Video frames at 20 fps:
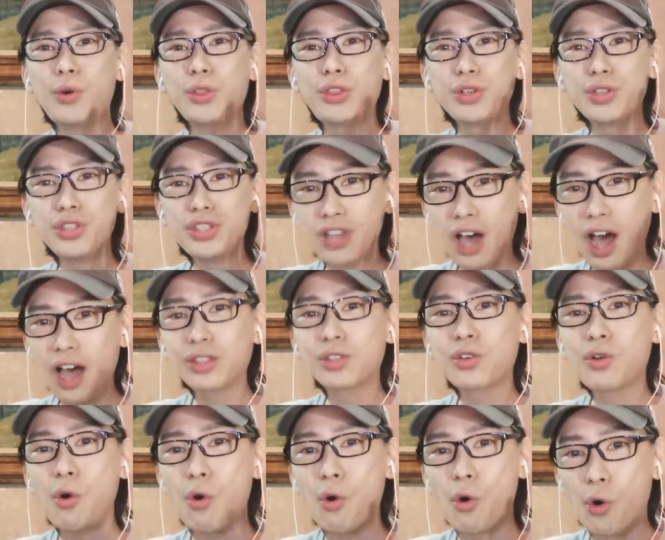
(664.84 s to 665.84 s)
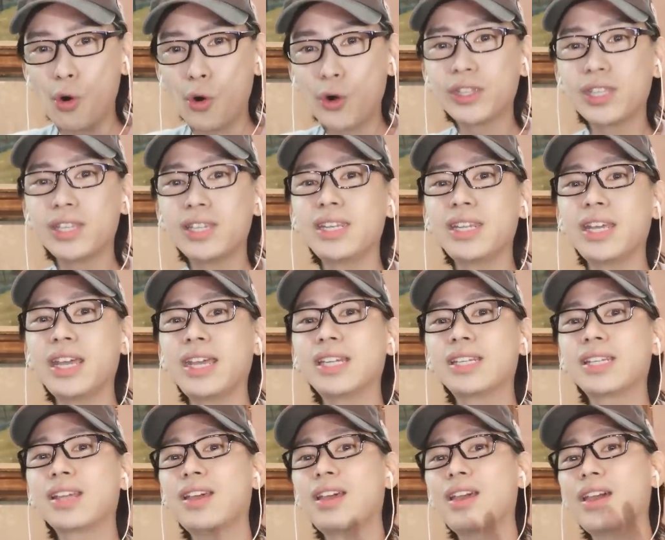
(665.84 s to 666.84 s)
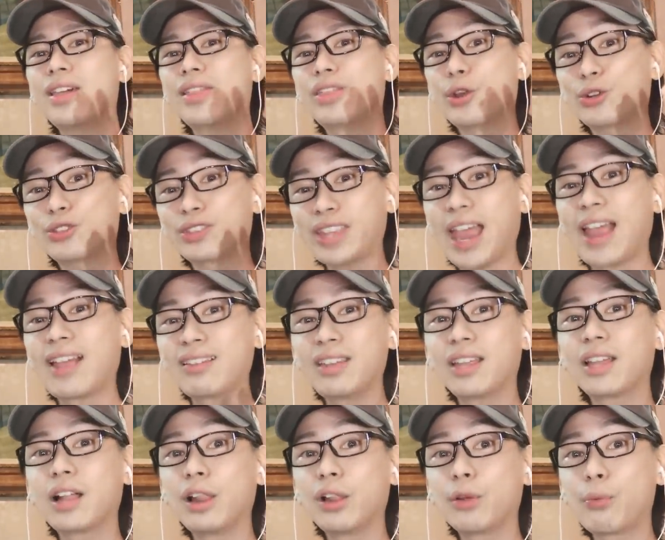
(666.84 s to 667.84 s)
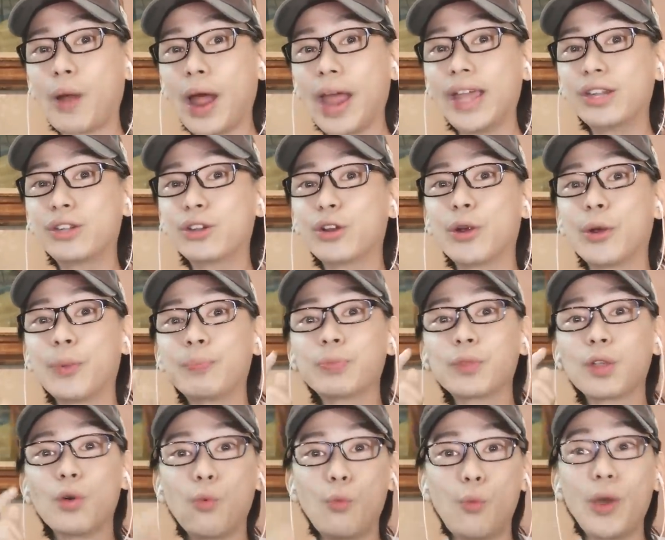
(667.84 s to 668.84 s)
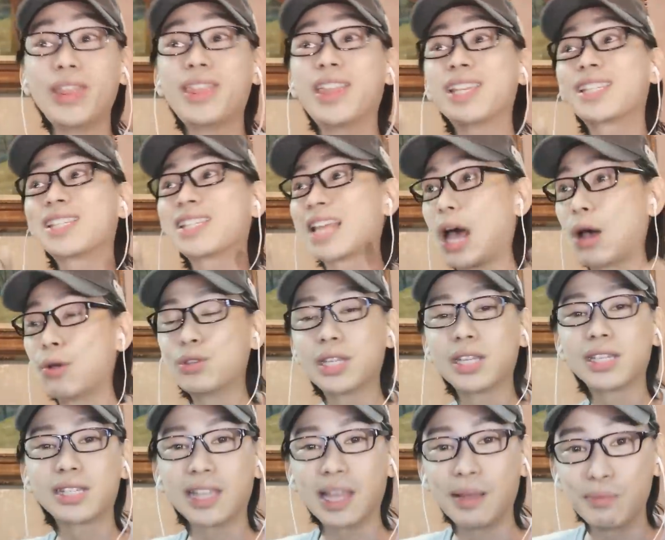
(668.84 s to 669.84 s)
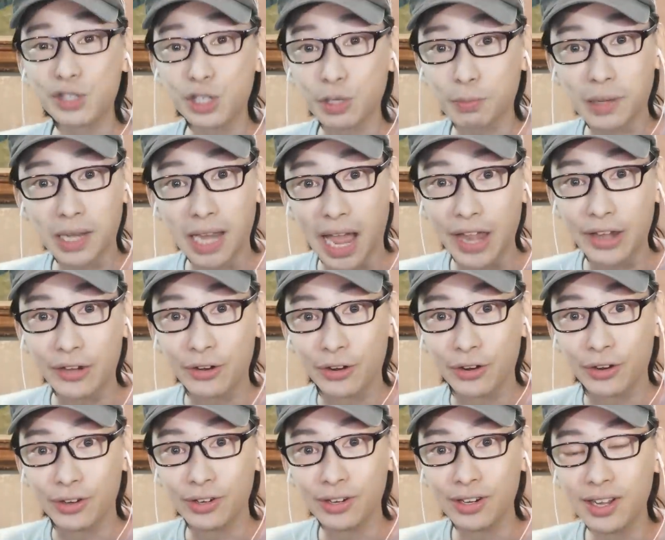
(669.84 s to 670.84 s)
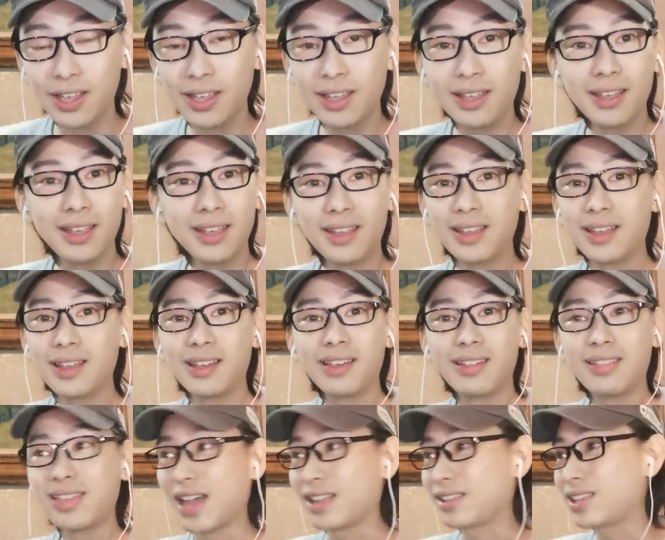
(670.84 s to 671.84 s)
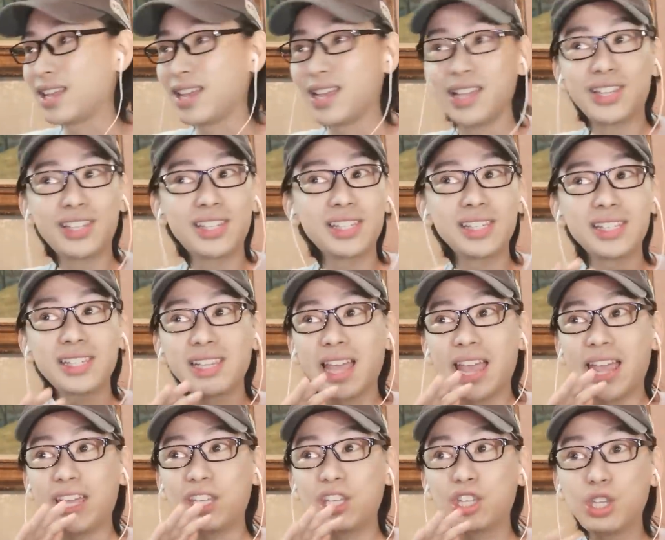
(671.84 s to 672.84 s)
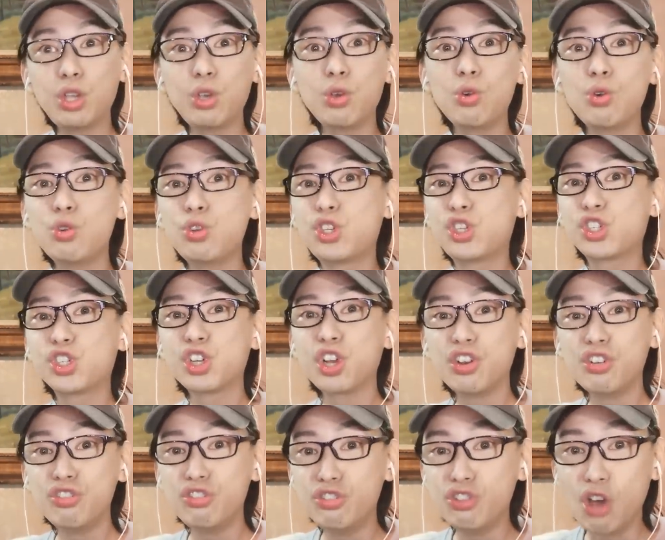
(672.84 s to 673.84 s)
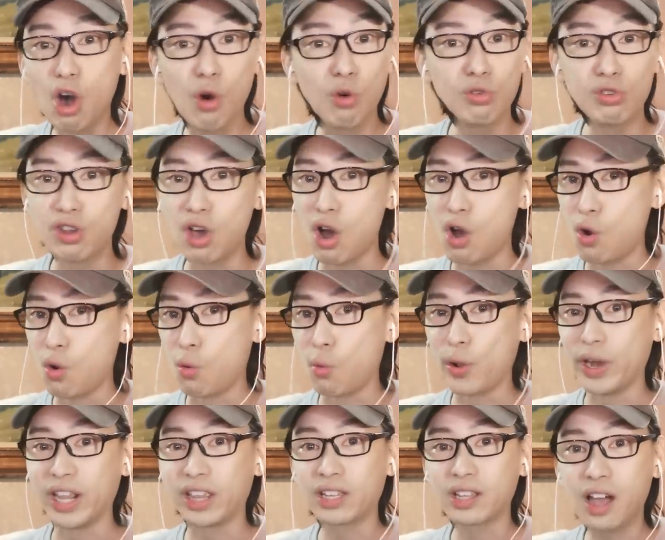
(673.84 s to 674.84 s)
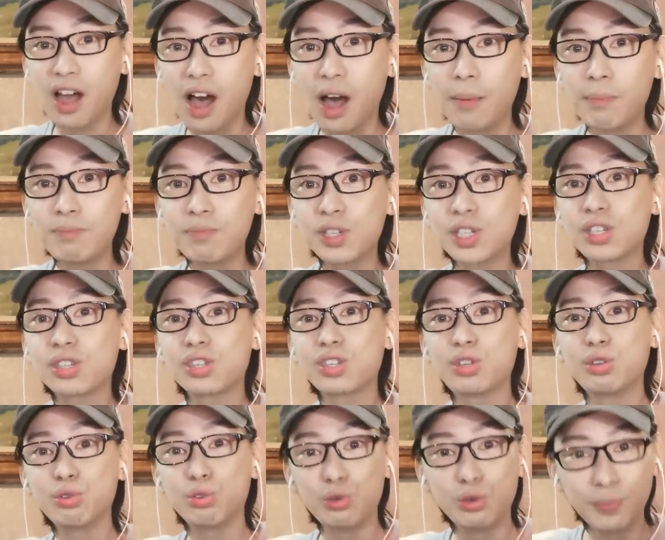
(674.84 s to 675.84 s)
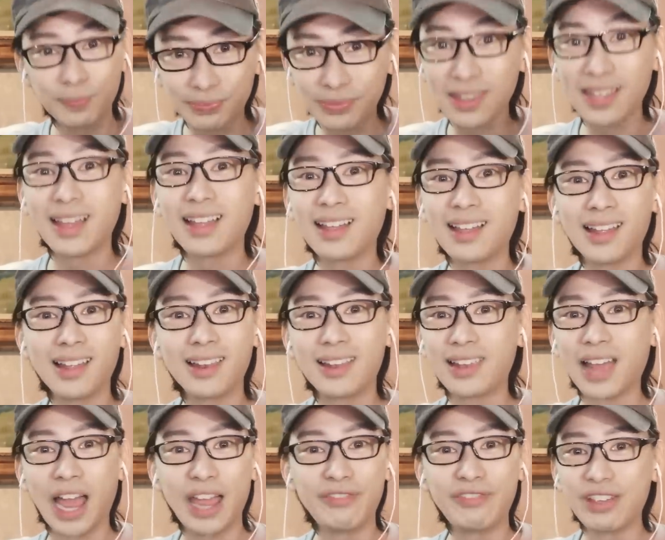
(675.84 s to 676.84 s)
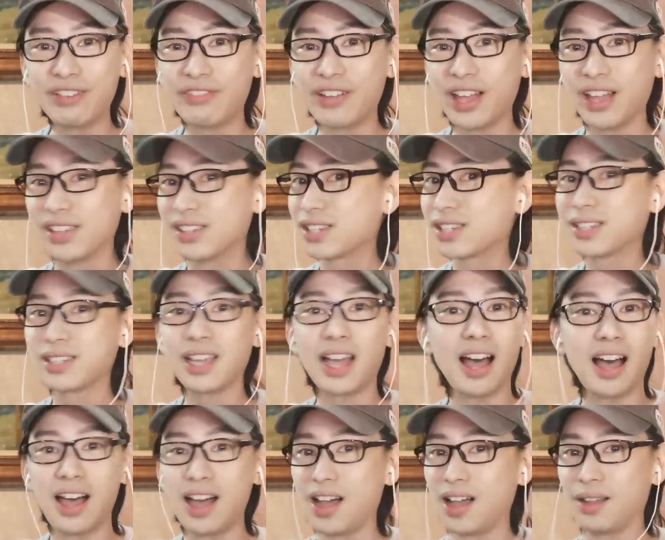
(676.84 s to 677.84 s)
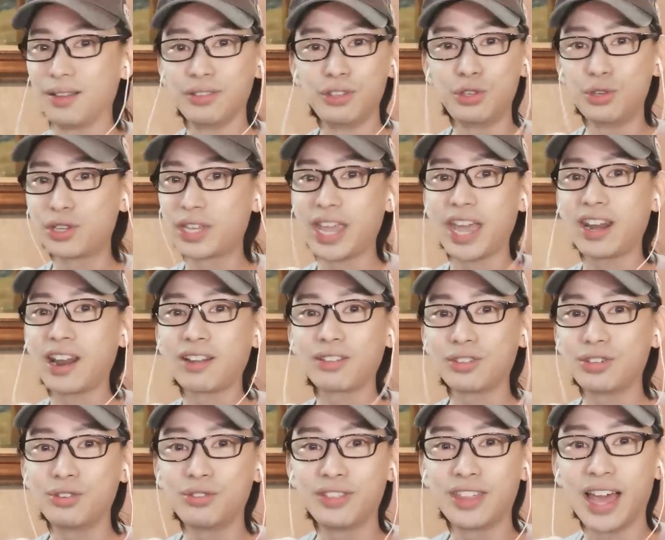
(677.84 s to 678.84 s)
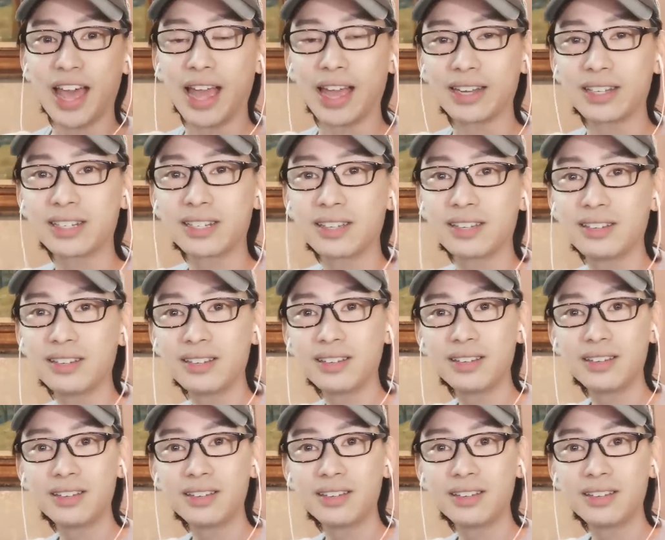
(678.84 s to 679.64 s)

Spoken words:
would you not coordinate their technical rider with the sound system supplier? That is a huge no-no when it comes to live events. You cannot do that.